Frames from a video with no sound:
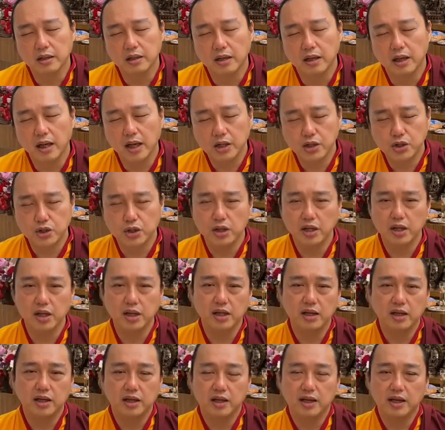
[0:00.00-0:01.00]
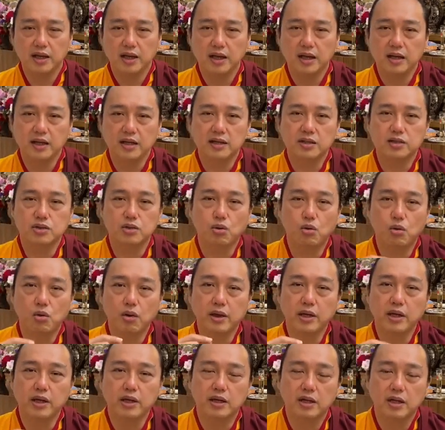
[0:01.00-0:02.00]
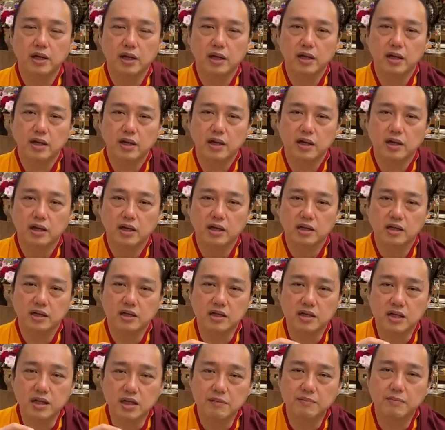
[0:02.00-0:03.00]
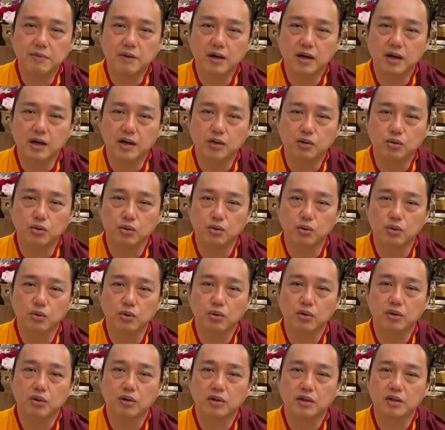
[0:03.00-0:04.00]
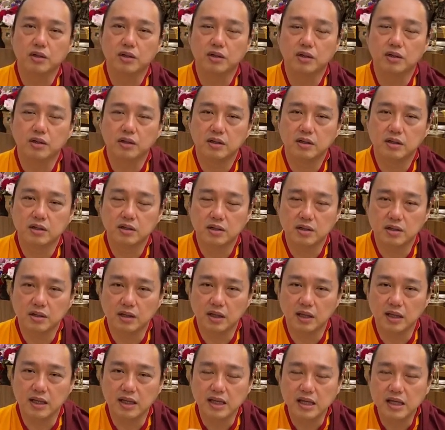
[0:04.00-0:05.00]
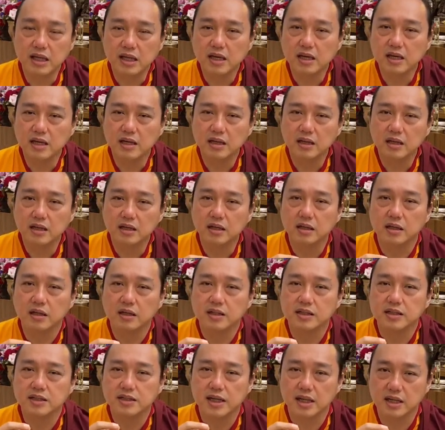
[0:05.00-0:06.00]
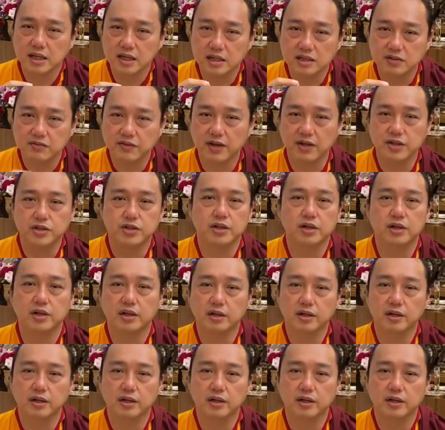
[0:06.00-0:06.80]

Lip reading: actually it is going deeper to the inner satisfaction.